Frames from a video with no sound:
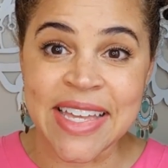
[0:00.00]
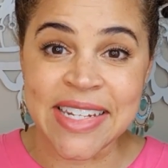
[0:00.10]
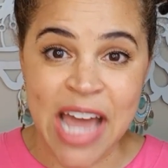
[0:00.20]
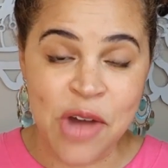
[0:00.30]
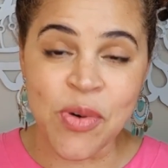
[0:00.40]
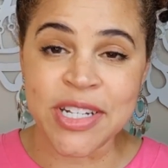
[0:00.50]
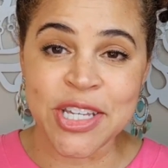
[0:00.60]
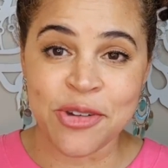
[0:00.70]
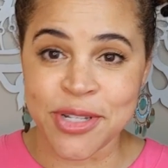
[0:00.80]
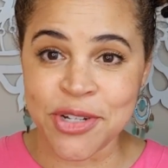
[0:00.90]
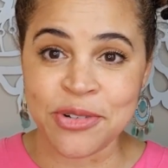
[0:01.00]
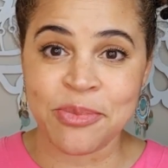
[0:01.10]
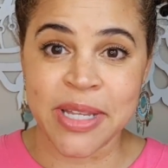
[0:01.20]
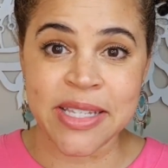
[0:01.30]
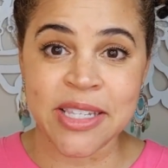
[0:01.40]
not want to go to certain
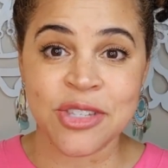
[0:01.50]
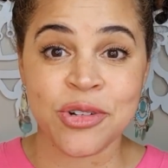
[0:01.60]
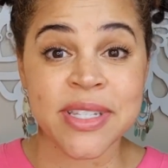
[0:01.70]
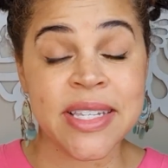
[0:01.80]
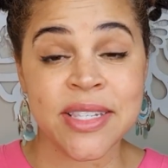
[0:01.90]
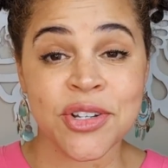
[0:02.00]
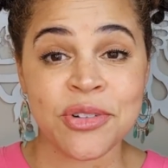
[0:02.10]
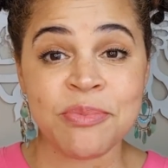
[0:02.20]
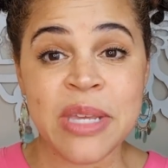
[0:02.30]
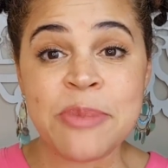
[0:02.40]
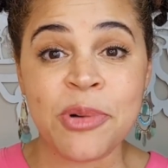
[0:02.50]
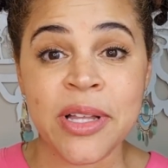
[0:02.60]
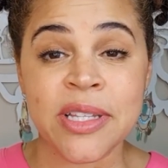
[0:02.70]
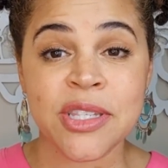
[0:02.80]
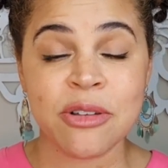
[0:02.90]
places or see certain people
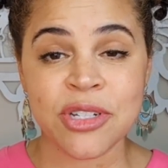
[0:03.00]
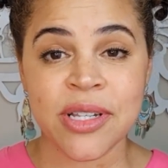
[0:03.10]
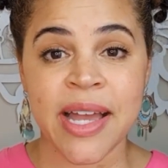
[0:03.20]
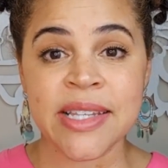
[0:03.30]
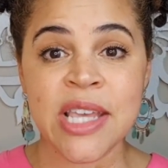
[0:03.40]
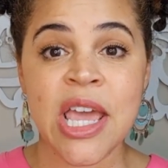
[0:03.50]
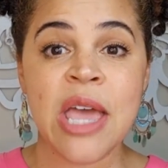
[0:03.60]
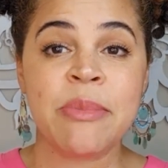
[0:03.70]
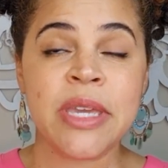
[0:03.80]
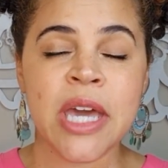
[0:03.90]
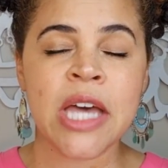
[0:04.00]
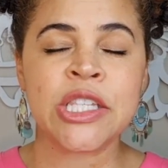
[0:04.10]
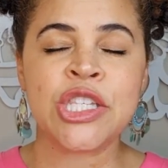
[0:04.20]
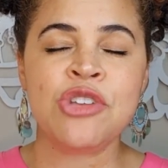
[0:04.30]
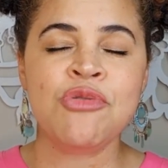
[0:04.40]
and socialize
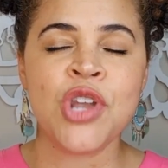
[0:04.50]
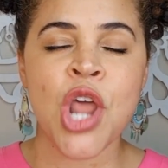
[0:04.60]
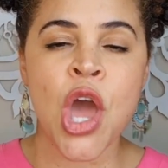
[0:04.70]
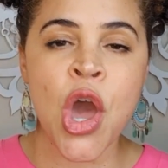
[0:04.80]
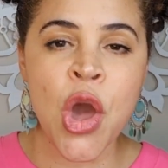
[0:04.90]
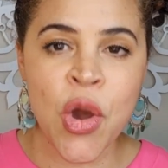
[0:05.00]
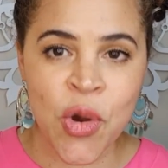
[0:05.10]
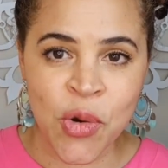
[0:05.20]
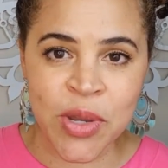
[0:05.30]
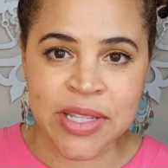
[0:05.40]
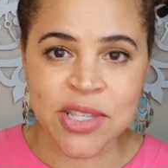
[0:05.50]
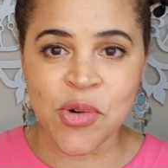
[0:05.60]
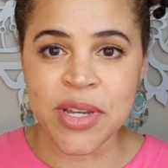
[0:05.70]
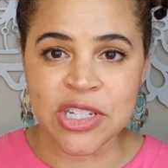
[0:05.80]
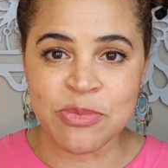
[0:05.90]
because you know it's
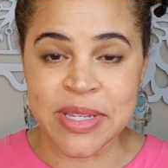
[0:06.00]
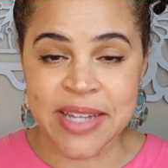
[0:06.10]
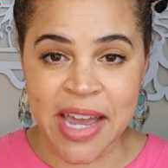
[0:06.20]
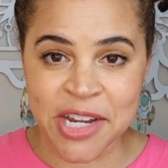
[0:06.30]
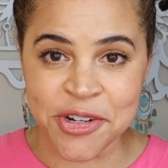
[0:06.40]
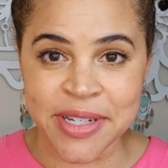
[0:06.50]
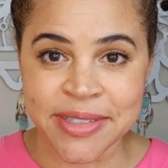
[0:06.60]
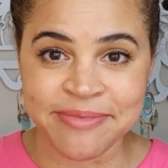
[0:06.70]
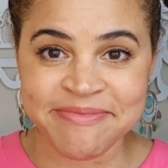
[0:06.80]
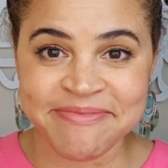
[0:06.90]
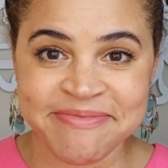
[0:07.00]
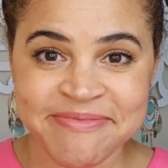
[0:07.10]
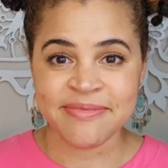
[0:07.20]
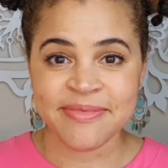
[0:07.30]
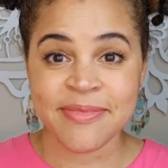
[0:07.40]
going to be tiring,
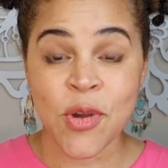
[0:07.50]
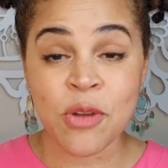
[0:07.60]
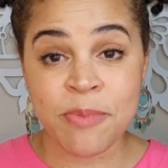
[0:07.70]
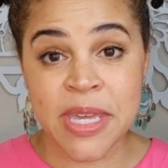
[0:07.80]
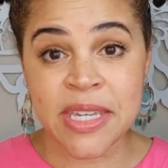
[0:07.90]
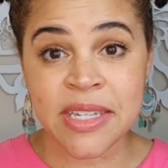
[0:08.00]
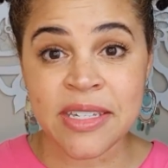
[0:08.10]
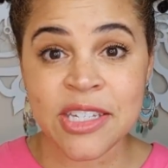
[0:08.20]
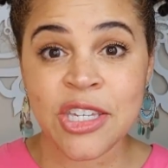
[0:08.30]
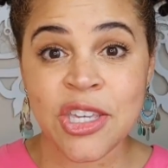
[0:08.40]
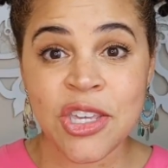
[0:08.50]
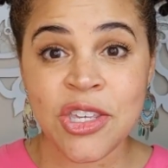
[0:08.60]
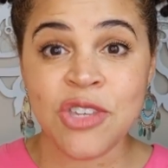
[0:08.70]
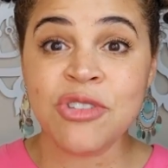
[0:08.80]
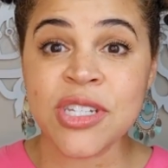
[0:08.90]
or B,
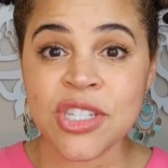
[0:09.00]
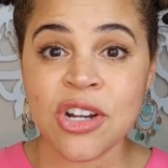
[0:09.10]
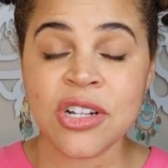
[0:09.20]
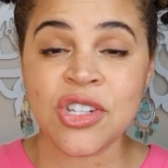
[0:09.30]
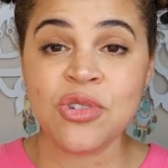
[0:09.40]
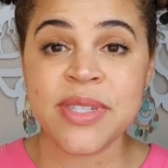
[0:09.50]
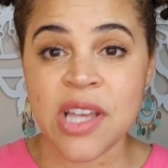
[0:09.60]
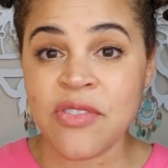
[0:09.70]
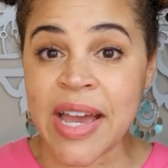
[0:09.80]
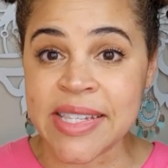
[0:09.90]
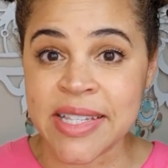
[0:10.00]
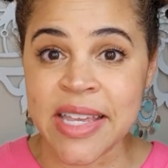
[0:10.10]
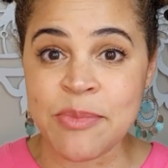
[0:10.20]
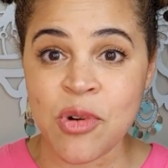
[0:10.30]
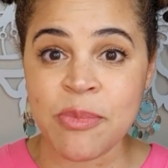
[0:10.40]
you just start to
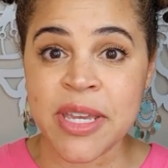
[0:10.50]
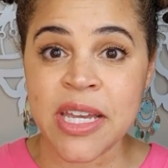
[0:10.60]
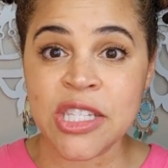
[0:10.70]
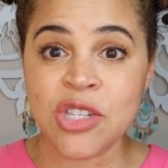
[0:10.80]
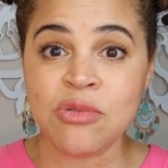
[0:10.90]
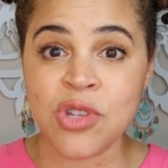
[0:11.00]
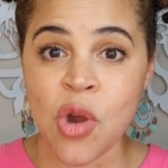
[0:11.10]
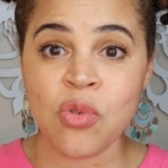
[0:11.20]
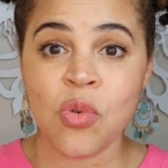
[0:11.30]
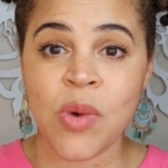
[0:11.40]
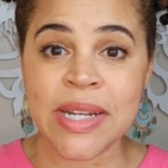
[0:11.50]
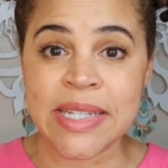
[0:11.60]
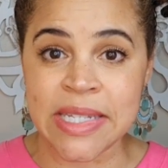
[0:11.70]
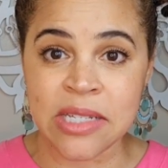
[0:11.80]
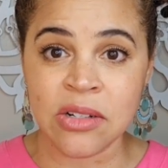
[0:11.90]
self-isolate more because you don't want to
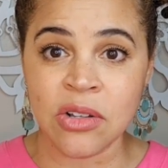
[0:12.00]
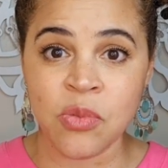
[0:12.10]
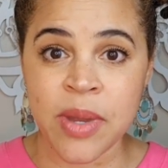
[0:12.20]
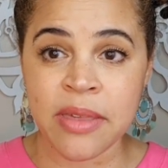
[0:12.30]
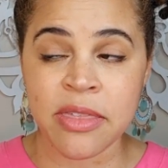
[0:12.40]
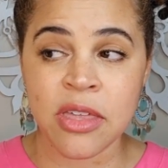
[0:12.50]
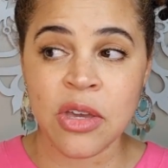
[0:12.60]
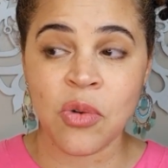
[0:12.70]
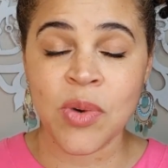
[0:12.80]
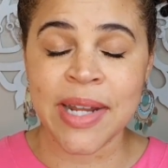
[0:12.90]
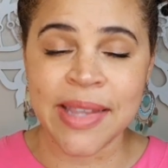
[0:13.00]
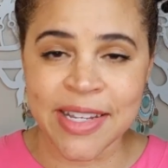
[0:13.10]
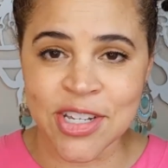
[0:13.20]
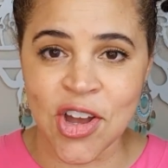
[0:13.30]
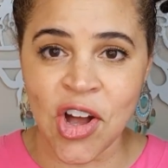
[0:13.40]
deal with what I
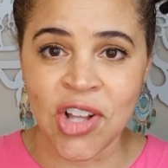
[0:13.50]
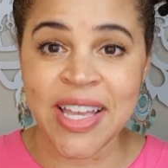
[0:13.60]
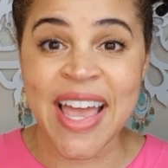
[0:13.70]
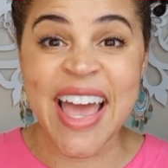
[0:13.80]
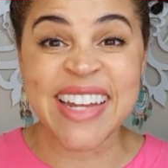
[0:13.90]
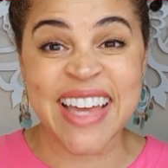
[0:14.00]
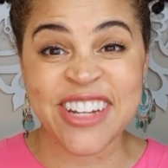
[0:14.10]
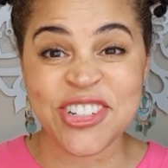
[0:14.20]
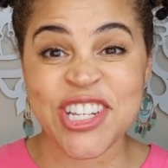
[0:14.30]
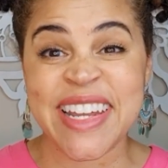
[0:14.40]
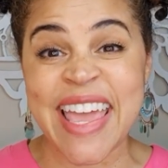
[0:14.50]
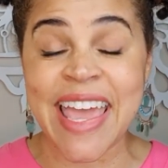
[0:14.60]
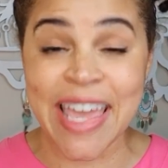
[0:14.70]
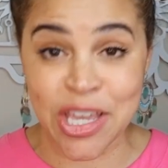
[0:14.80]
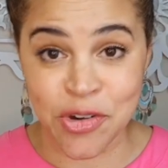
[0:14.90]
like to call an energetic
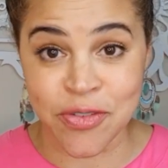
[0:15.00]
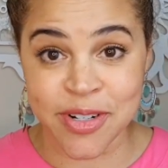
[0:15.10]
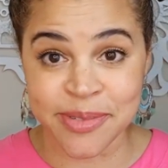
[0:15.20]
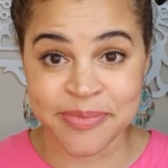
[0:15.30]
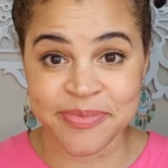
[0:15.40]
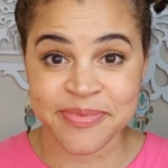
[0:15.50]
hangover.